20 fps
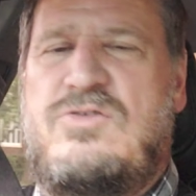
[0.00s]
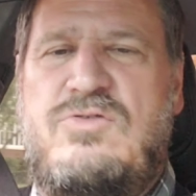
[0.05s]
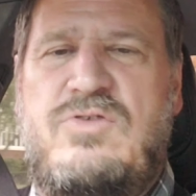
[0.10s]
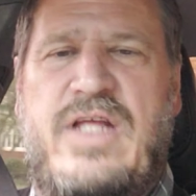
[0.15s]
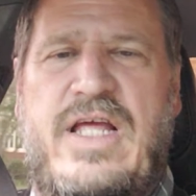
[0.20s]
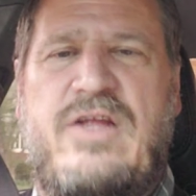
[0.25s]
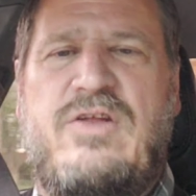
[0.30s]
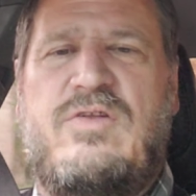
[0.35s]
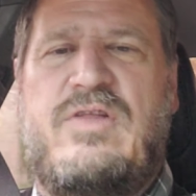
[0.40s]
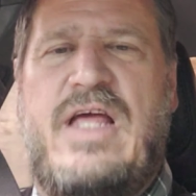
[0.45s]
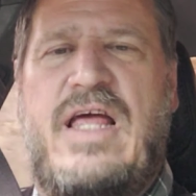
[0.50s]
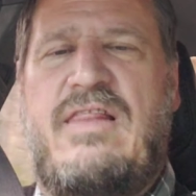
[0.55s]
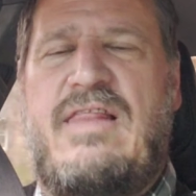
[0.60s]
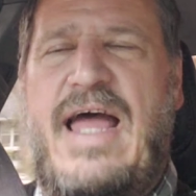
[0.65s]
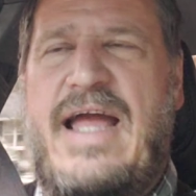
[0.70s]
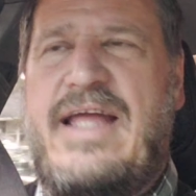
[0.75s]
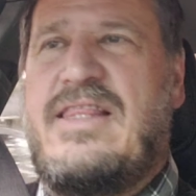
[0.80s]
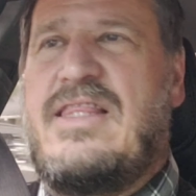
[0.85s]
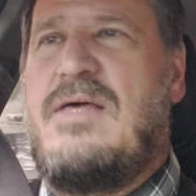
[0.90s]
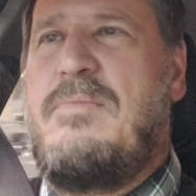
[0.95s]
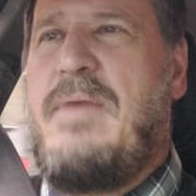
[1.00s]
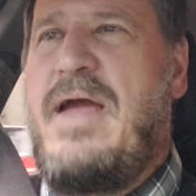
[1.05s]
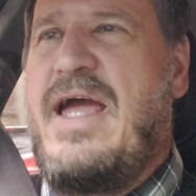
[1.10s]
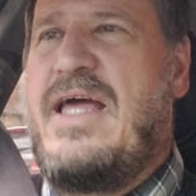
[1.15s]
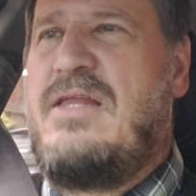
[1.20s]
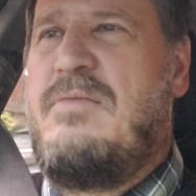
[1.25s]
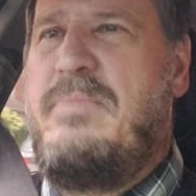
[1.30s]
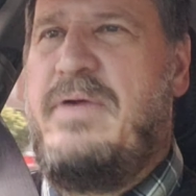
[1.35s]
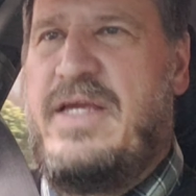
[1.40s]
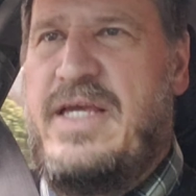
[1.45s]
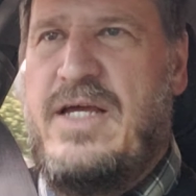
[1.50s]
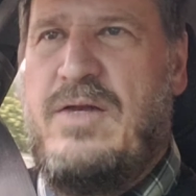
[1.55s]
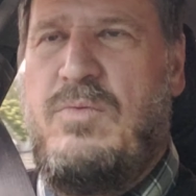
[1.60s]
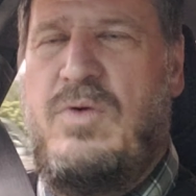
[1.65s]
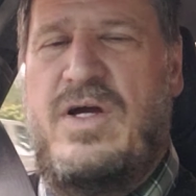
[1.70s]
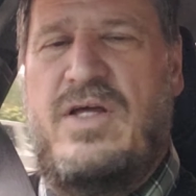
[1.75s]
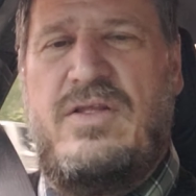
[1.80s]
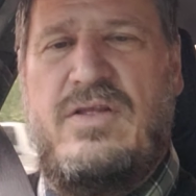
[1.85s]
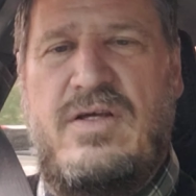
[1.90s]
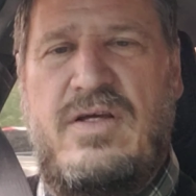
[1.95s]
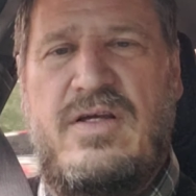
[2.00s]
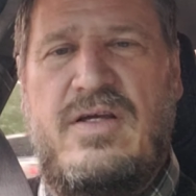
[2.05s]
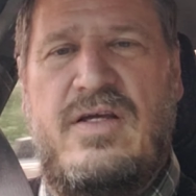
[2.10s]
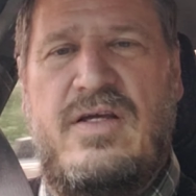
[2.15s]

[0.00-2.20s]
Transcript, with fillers: they they like the man to begin with,